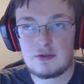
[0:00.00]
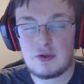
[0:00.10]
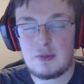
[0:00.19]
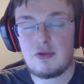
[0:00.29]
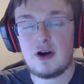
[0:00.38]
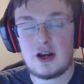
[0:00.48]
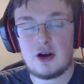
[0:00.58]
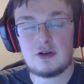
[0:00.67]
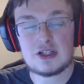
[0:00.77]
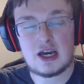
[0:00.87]
three point
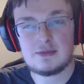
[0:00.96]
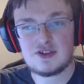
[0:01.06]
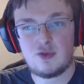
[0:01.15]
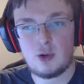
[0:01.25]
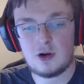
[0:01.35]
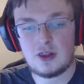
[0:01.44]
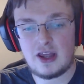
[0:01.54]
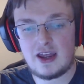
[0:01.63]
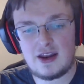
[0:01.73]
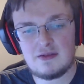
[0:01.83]
oh times four
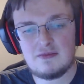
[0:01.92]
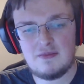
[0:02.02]
lane.